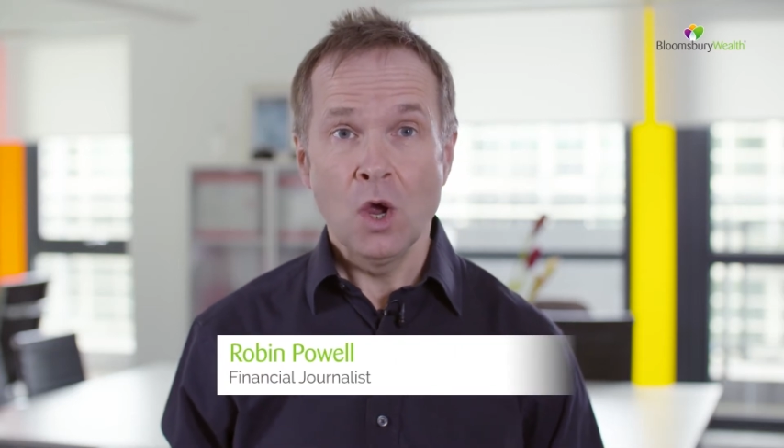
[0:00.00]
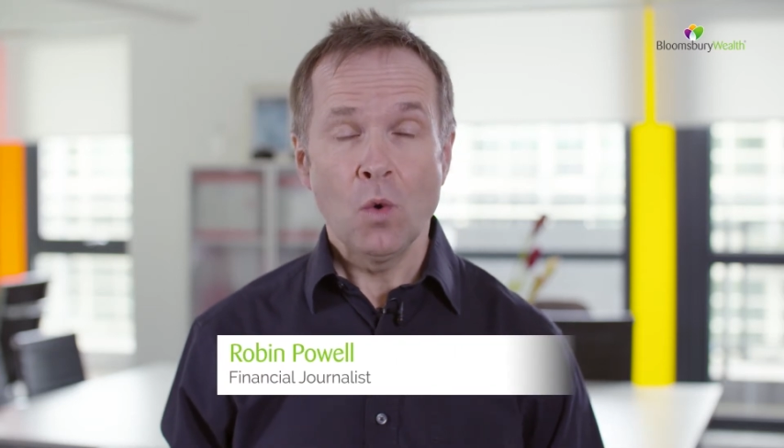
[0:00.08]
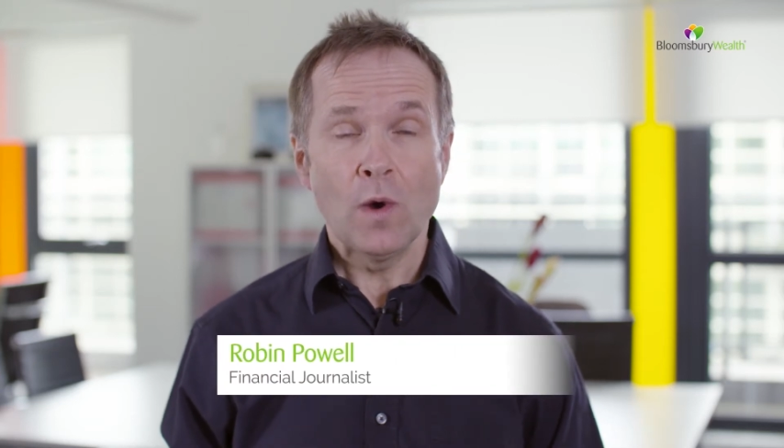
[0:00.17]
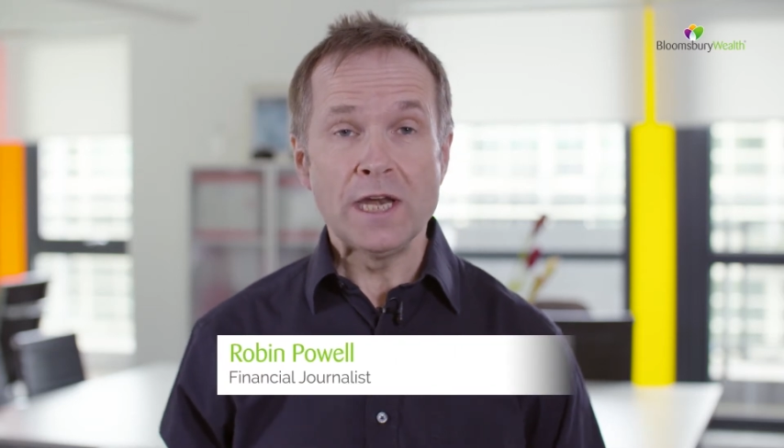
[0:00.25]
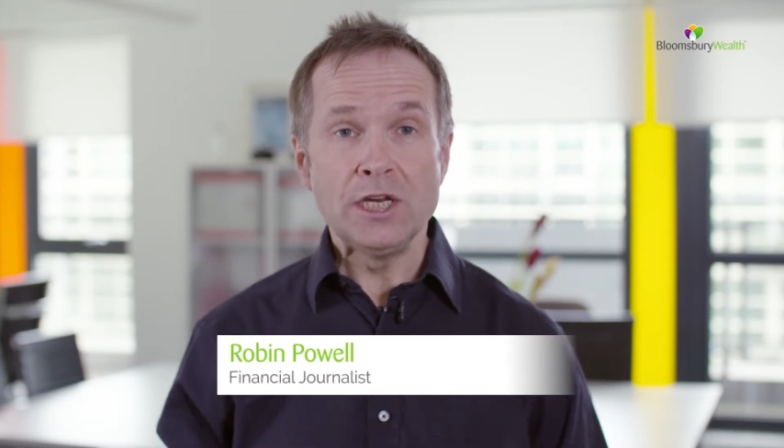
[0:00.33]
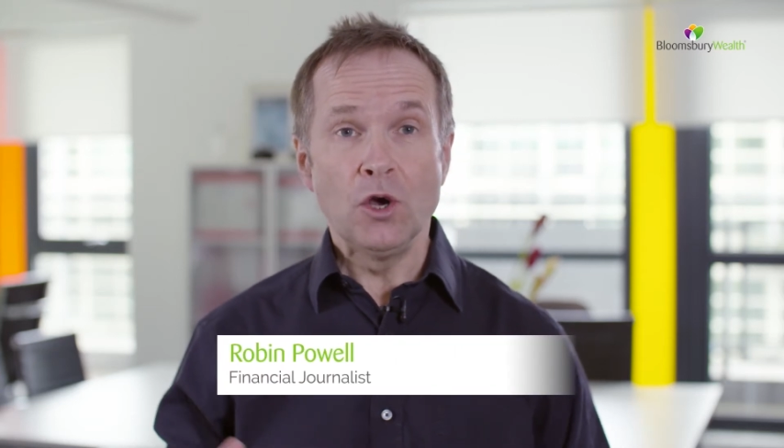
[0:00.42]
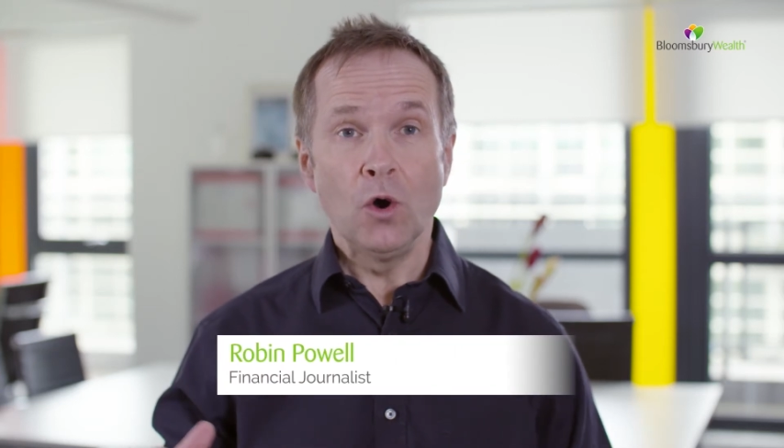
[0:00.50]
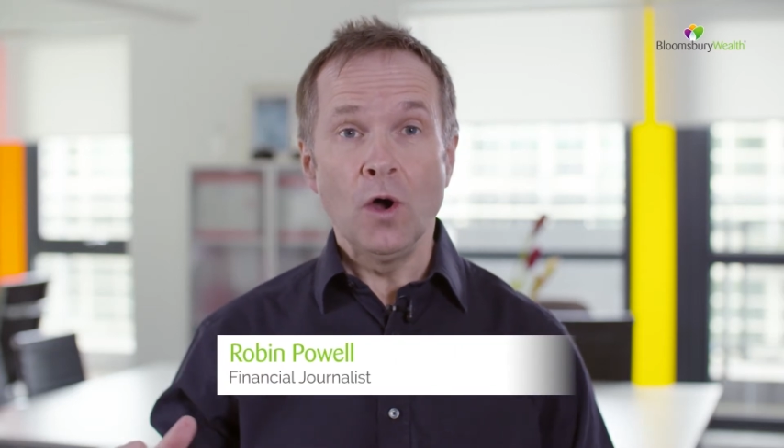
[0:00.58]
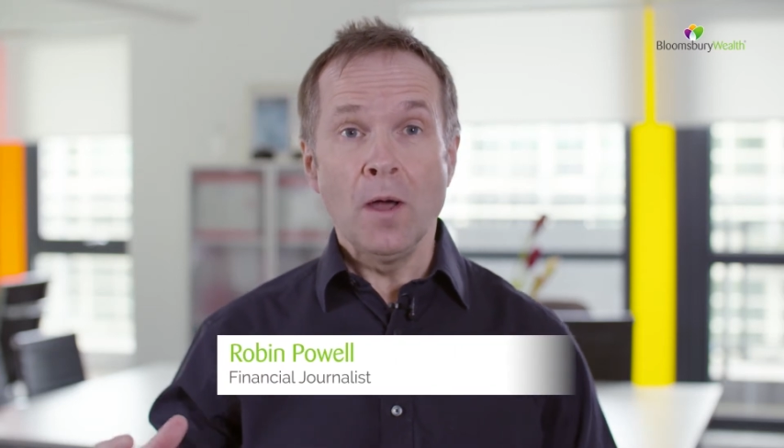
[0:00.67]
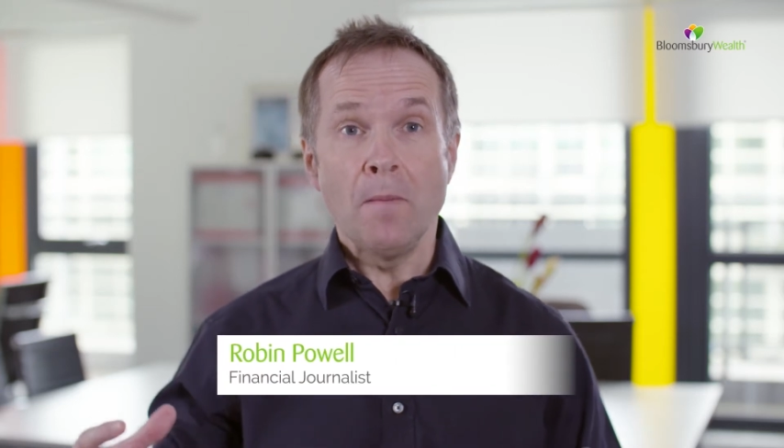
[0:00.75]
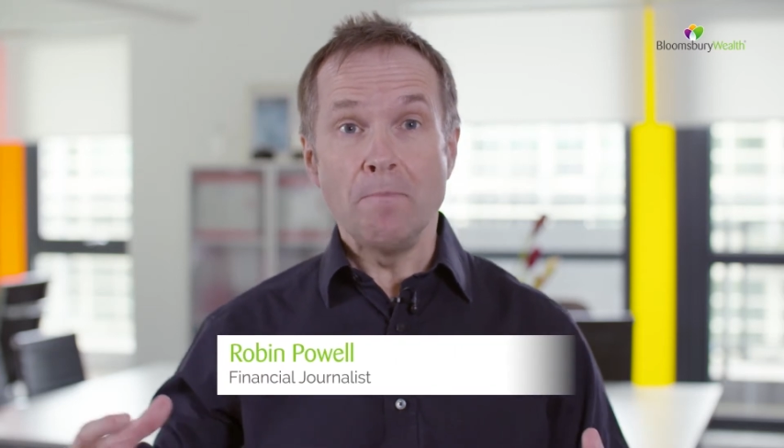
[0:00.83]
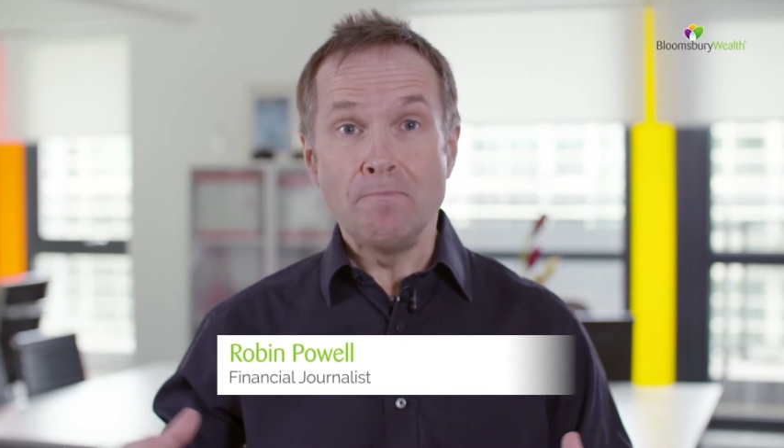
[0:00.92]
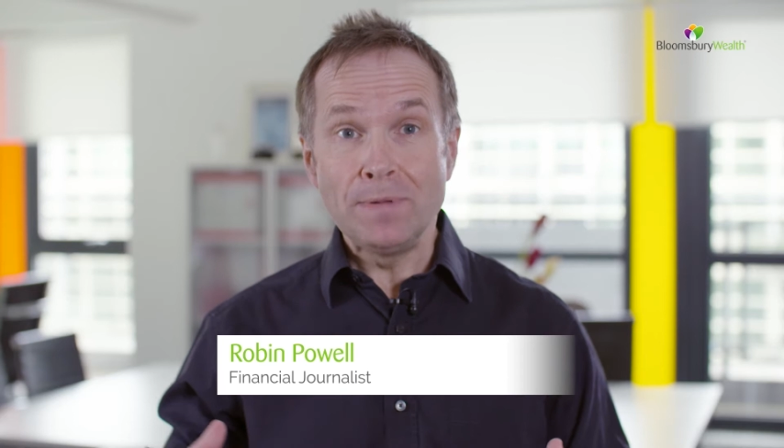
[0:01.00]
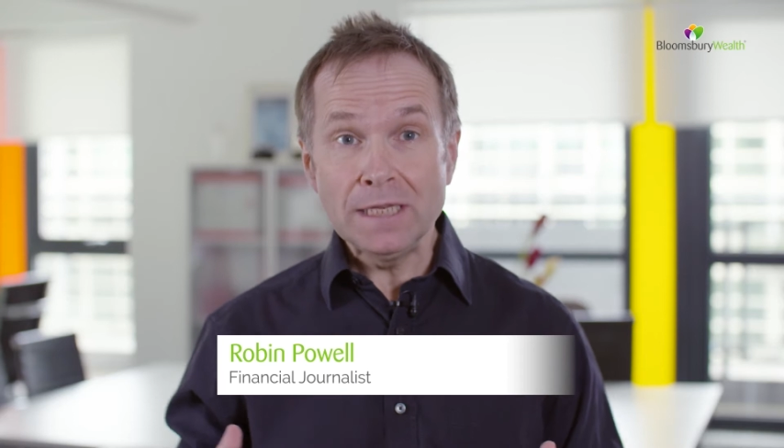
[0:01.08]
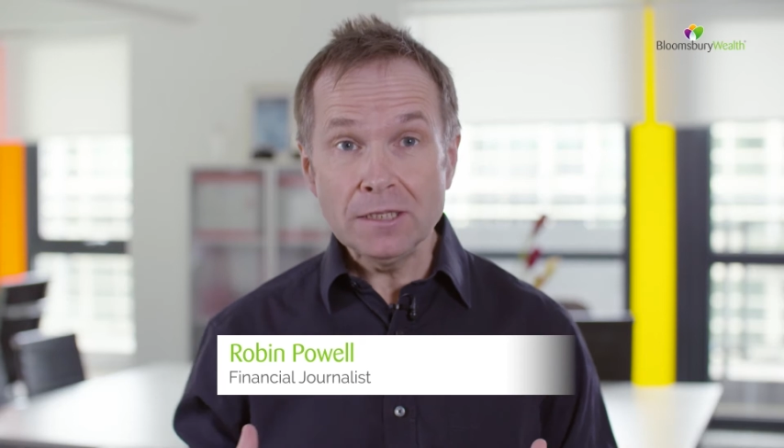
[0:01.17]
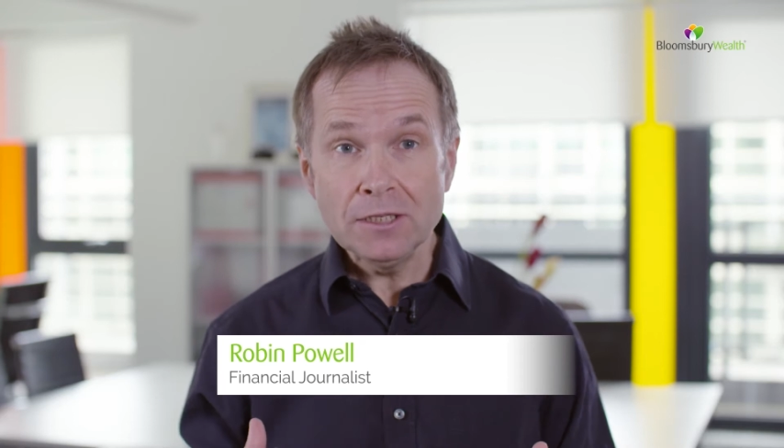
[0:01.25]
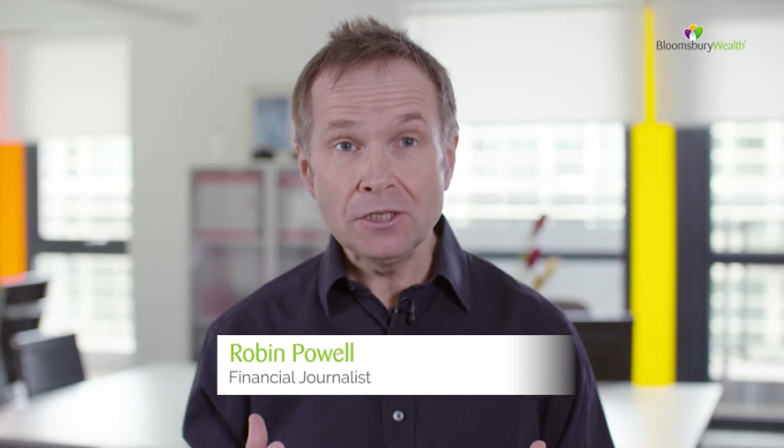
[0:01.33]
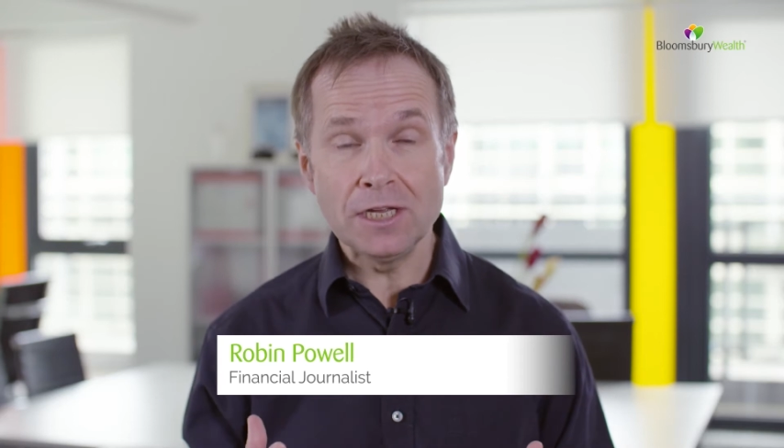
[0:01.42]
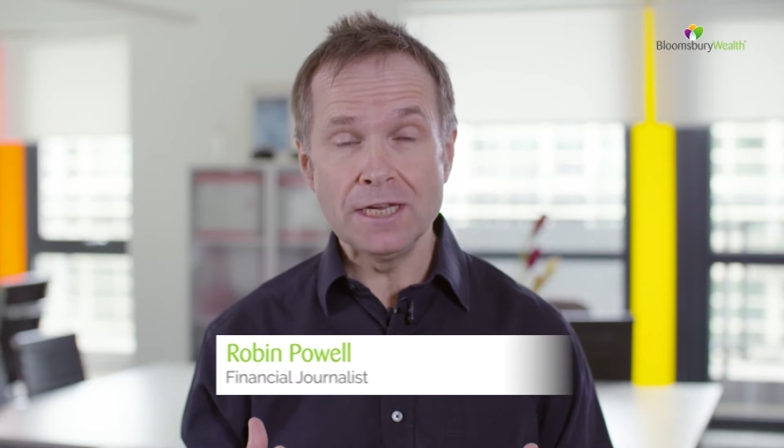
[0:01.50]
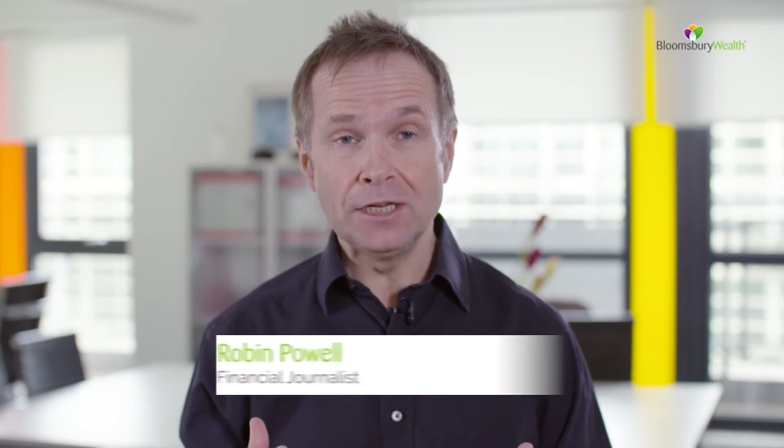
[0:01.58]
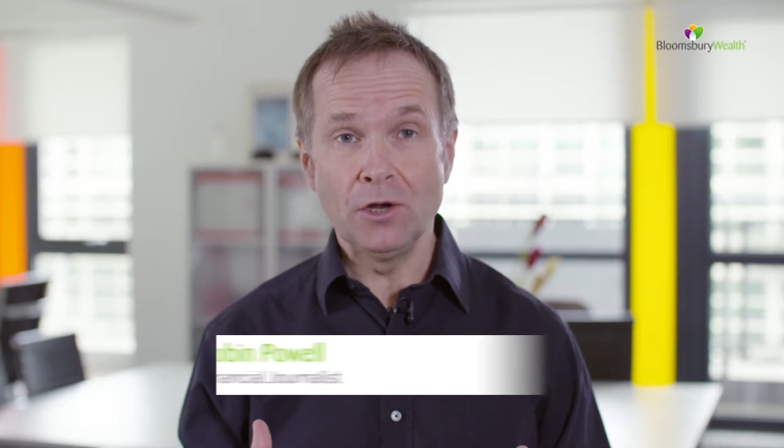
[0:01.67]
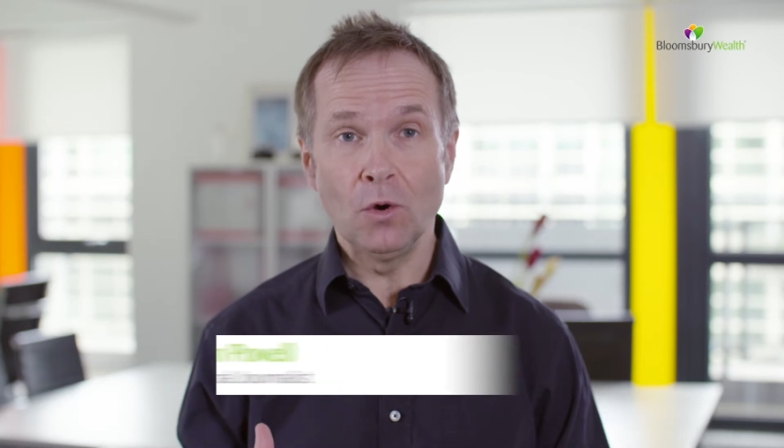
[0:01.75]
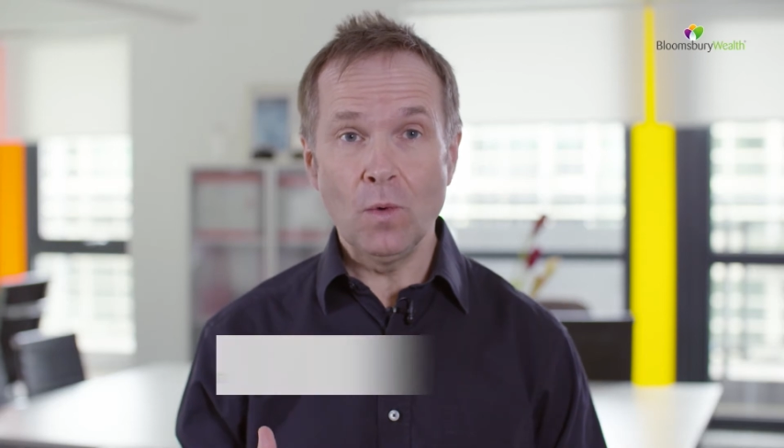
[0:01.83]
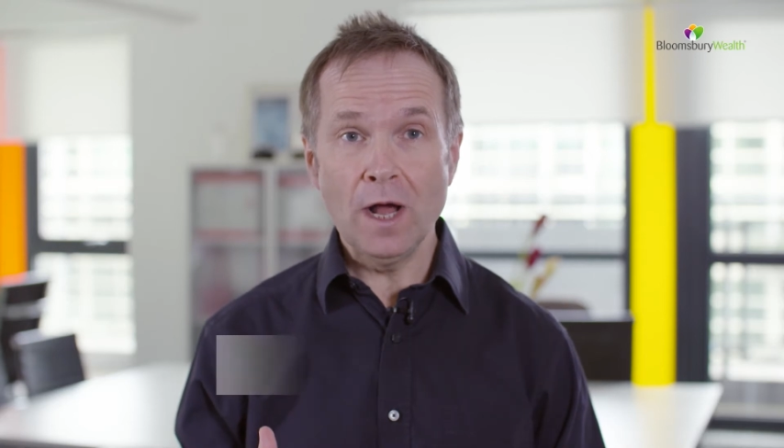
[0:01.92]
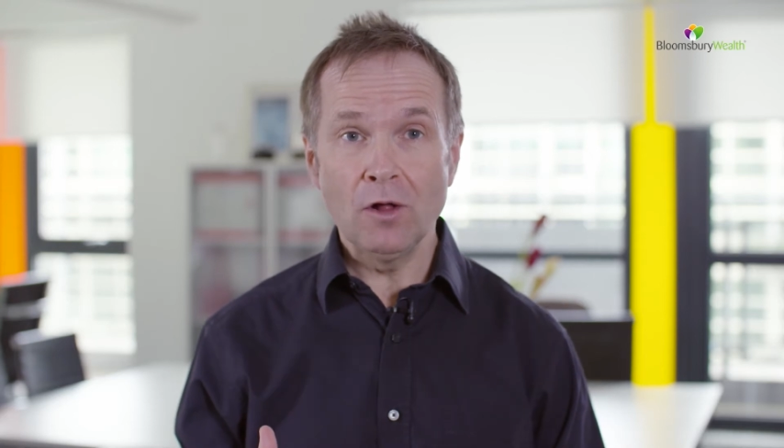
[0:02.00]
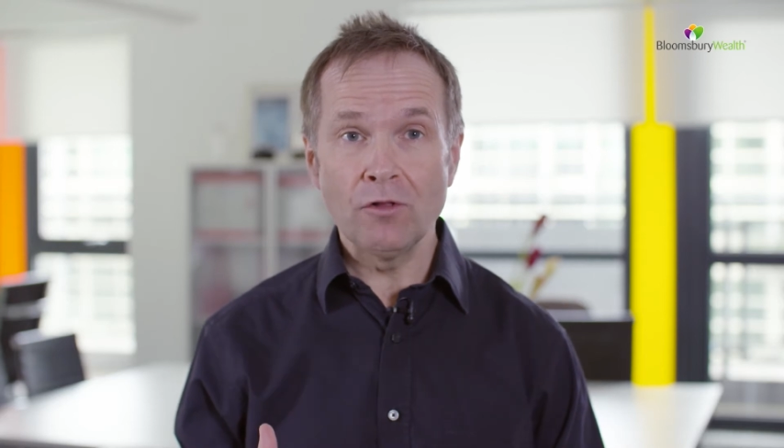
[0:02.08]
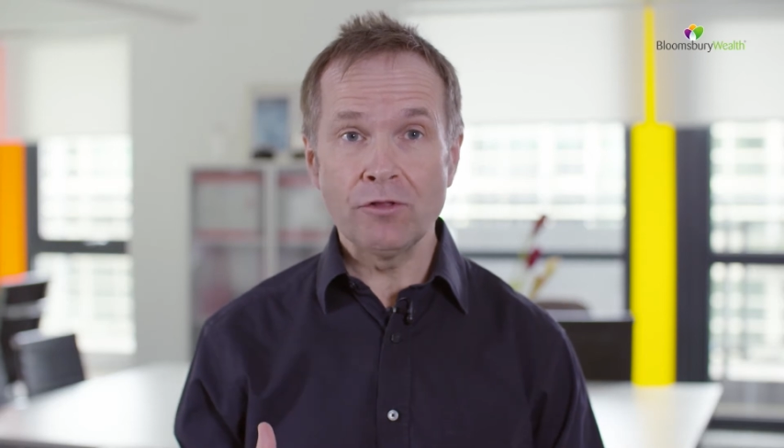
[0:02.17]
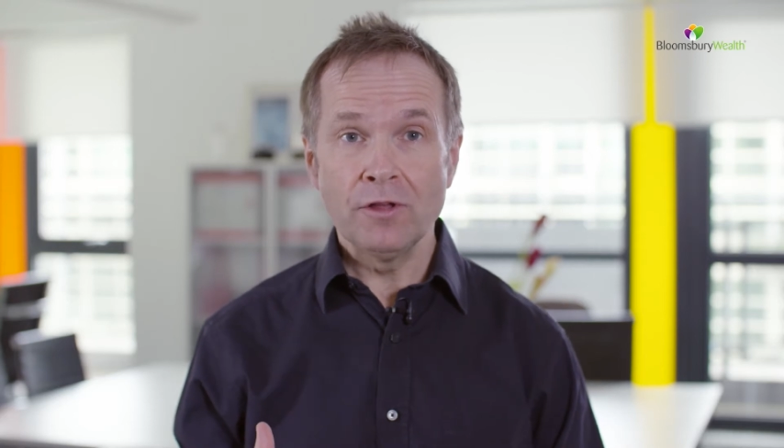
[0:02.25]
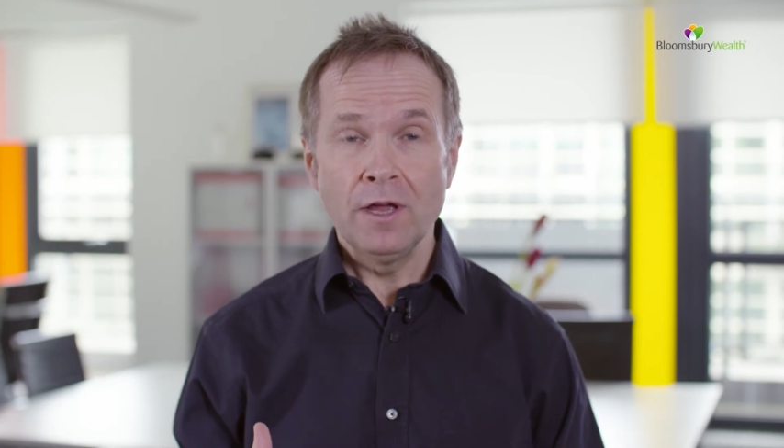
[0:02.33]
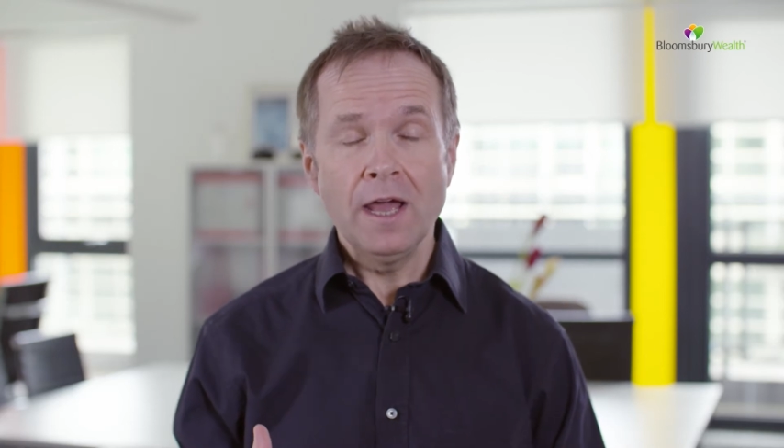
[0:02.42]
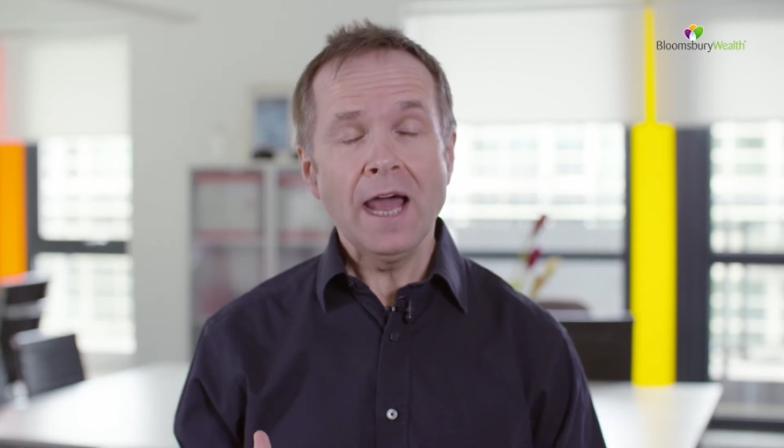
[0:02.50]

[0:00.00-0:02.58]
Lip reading: when you're building your wealth,